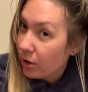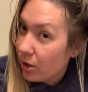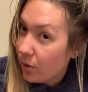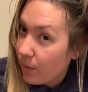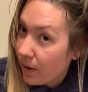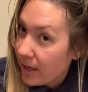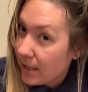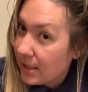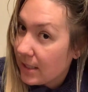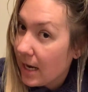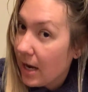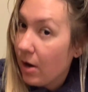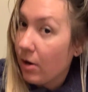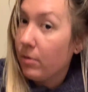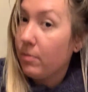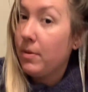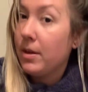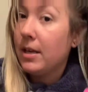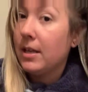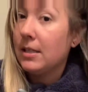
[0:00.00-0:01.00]
your way down,
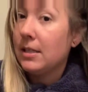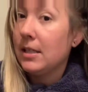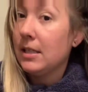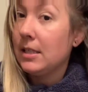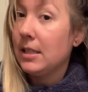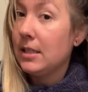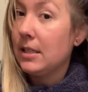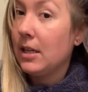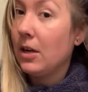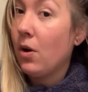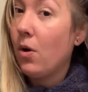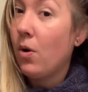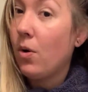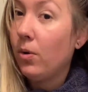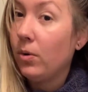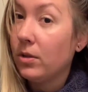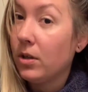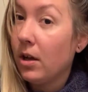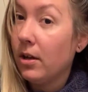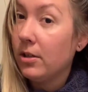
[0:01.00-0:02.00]
because this is gonna
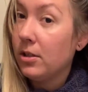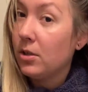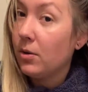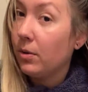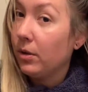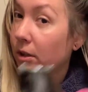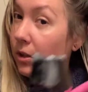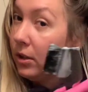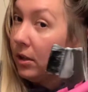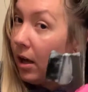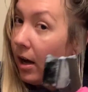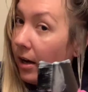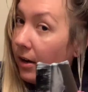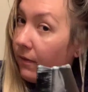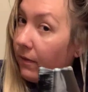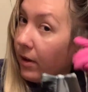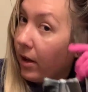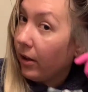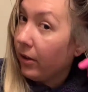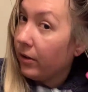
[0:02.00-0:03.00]
hold on to a lot of
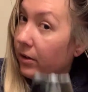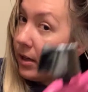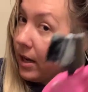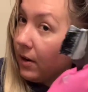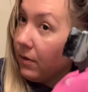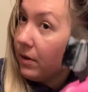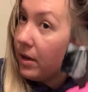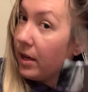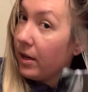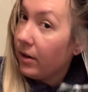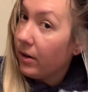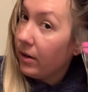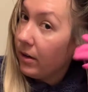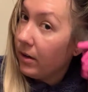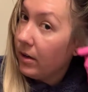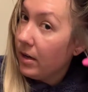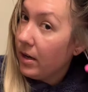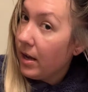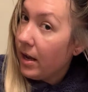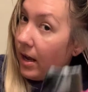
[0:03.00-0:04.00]
color down here.
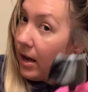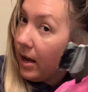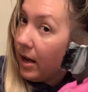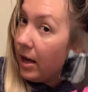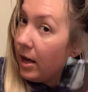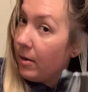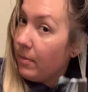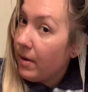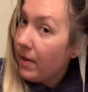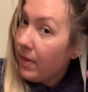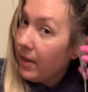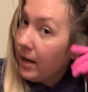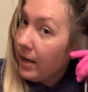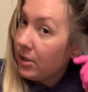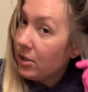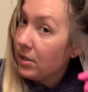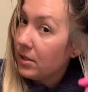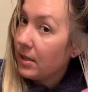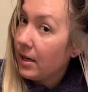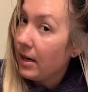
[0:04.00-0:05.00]
And then I
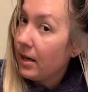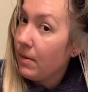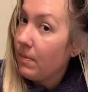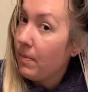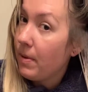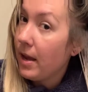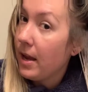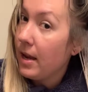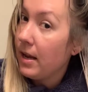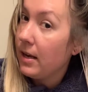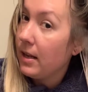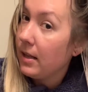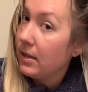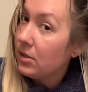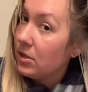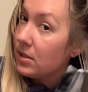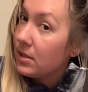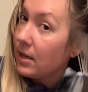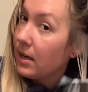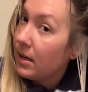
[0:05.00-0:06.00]
just kind of paint it, I
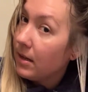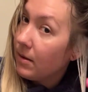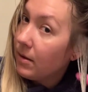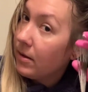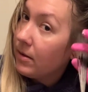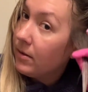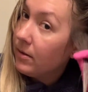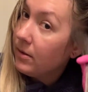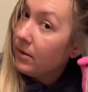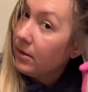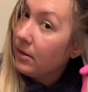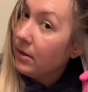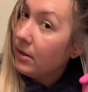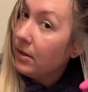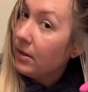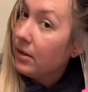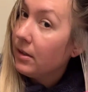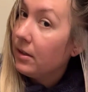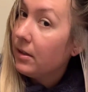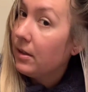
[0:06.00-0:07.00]
just kind
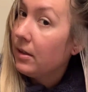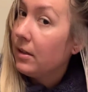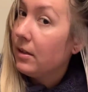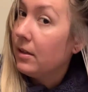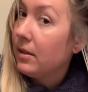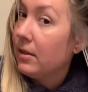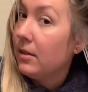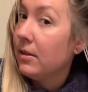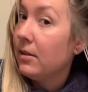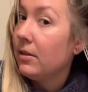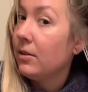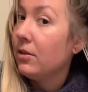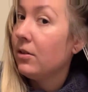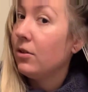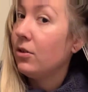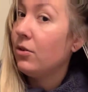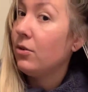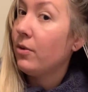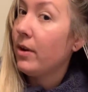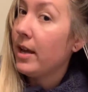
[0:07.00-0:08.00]
of
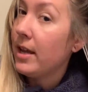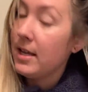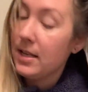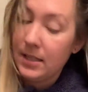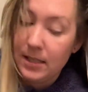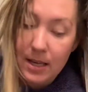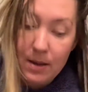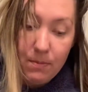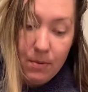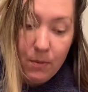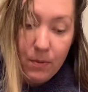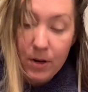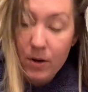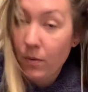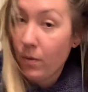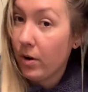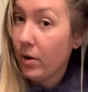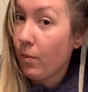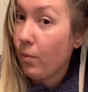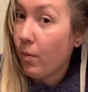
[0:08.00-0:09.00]
graze it, but we don't
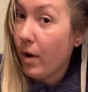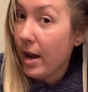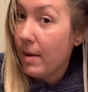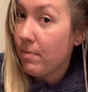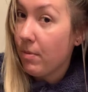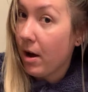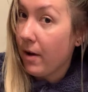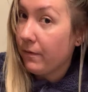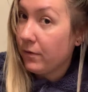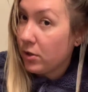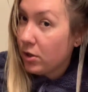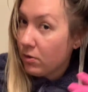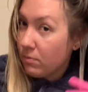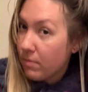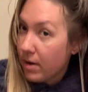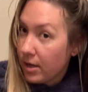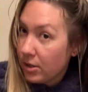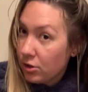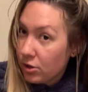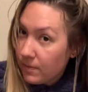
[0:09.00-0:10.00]
wanna wipe off too
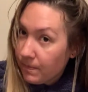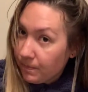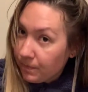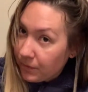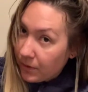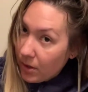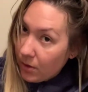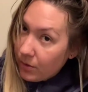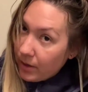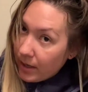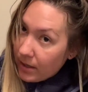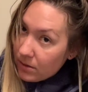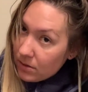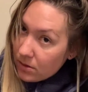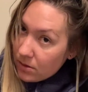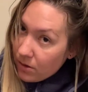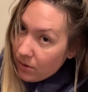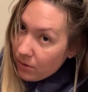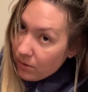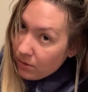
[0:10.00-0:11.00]
much. Okay,
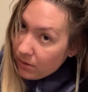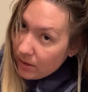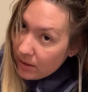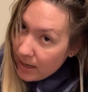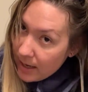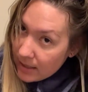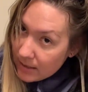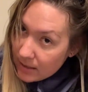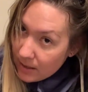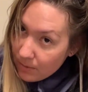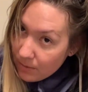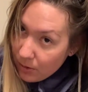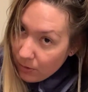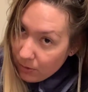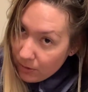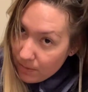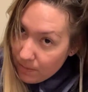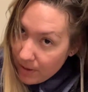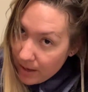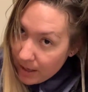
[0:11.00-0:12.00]
so next I'm gonna
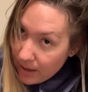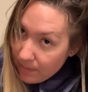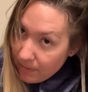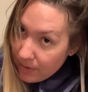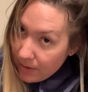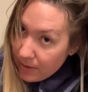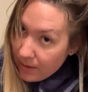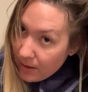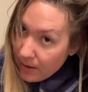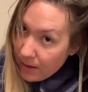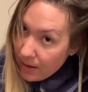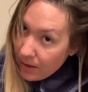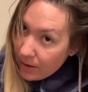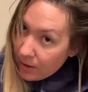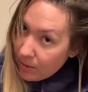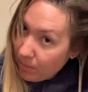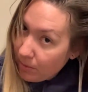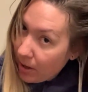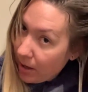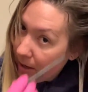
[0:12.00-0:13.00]
only pick up the
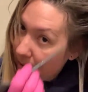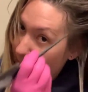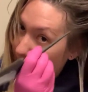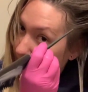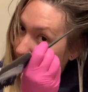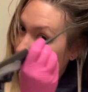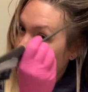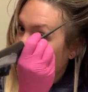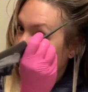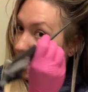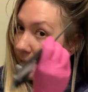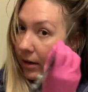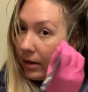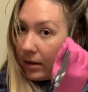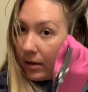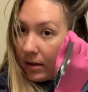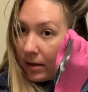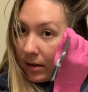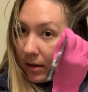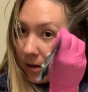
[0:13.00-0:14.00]
blonde part.
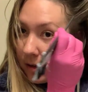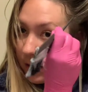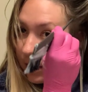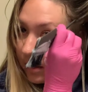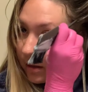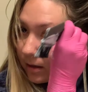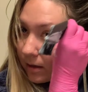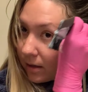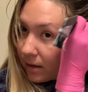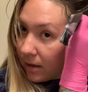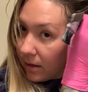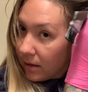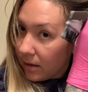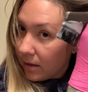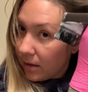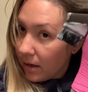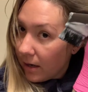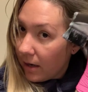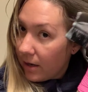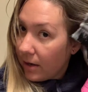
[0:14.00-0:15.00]

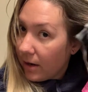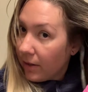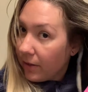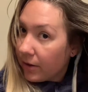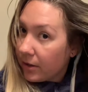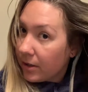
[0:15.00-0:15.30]
I'm gonna